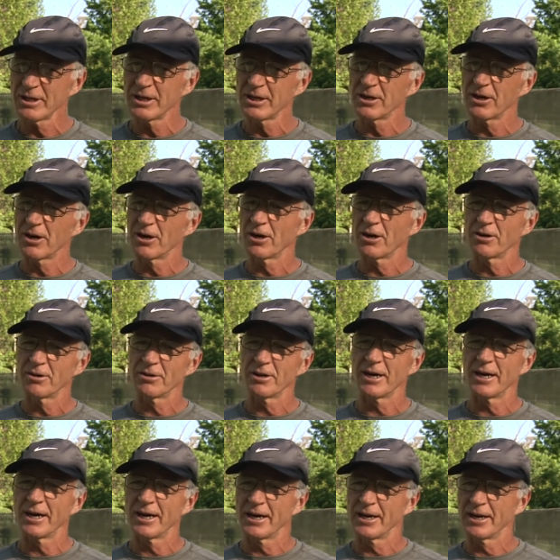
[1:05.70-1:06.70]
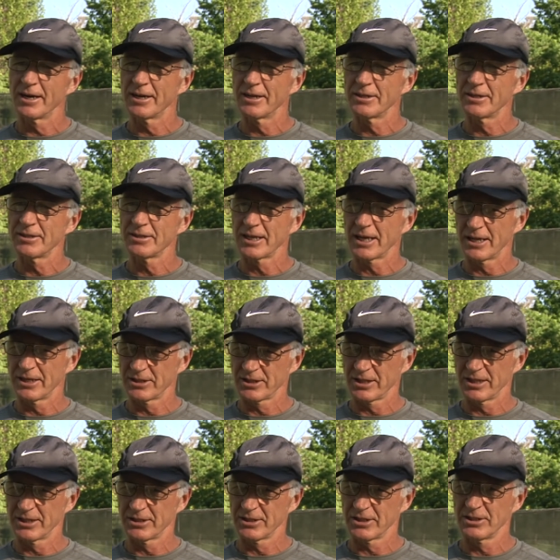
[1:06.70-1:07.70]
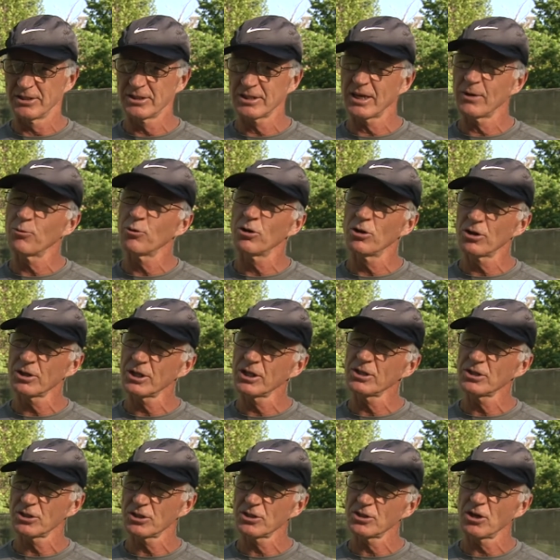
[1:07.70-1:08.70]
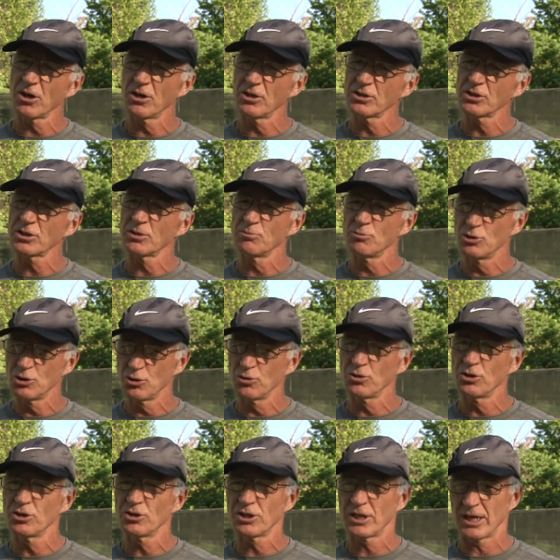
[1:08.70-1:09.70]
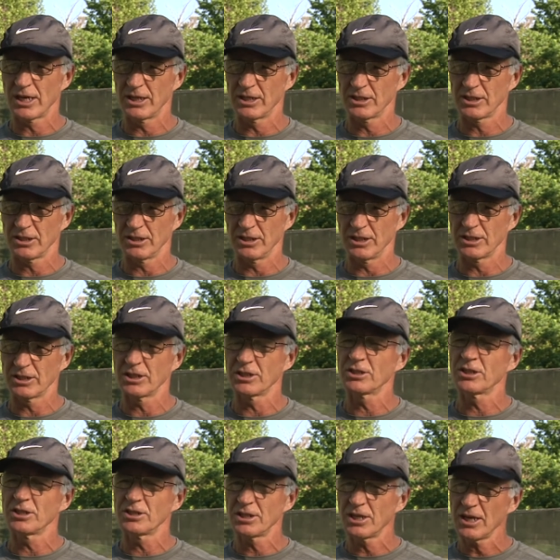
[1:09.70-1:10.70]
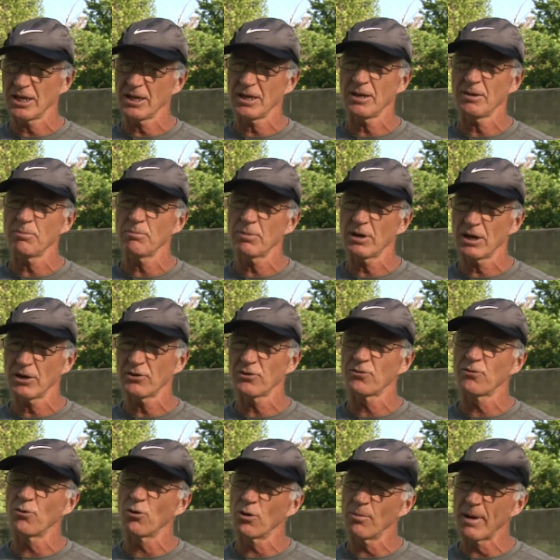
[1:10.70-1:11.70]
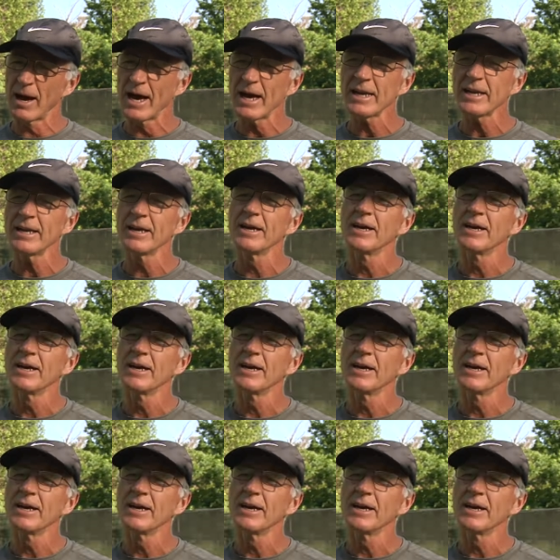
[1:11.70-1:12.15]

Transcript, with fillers: in our uh, tennis lessons, and we're looking to start some junior tennis leagues. It's a team-based format,